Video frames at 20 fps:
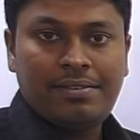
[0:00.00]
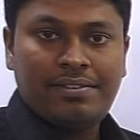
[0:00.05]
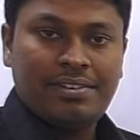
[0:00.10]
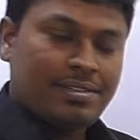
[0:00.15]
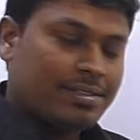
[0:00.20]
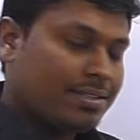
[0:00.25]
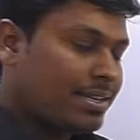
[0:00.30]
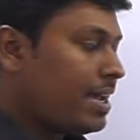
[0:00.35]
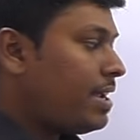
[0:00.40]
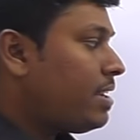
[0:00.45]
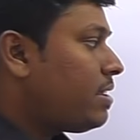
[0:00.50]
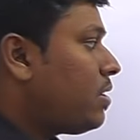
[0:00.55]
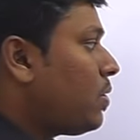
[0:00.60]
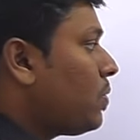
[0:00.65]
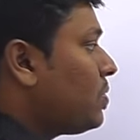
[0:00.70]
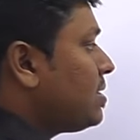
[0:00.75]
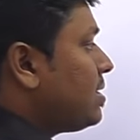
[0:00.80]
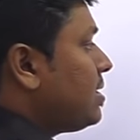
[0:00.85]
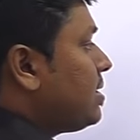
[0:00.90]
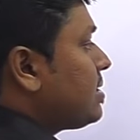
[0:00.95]
which is
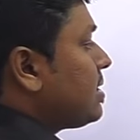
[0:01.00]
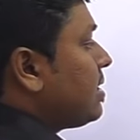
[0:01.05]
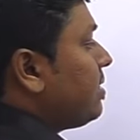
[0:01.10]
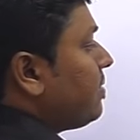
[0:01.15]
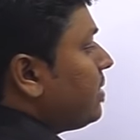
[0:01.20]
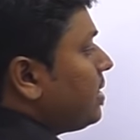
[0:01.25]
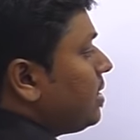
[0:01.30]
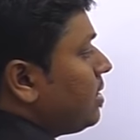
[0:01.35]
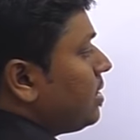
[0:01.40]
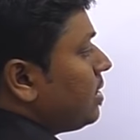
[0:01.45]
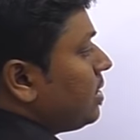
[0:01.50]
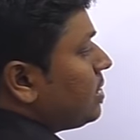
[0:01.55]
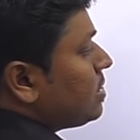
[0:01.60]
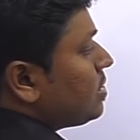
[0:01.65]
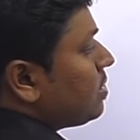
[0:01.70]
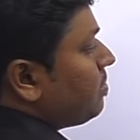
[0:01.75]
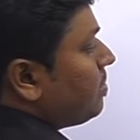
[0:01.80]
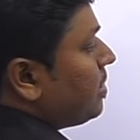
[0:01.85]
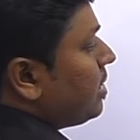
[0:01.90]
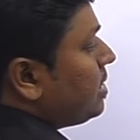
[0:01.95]
8000 is given.
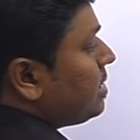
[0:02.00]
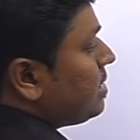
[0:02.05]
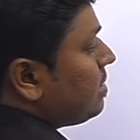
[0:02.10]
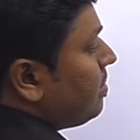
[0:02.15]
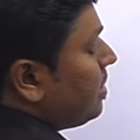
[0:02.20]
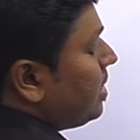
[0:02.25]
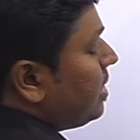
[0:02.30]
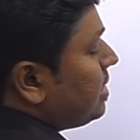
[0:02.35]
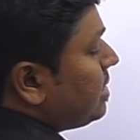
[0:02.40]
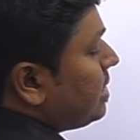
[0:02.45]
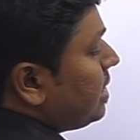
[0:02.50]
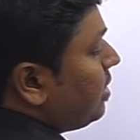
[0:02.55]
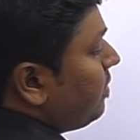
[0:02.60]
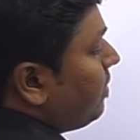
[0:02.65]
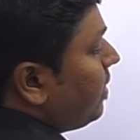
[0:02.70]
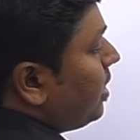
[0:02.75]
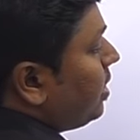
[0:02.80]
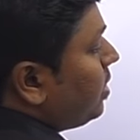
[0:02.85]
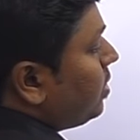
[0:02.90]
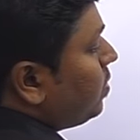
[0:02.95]
So principal is
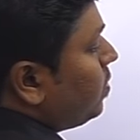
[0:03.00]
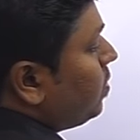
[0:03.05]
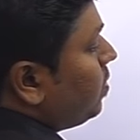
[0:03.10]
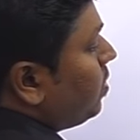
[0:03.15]
equal to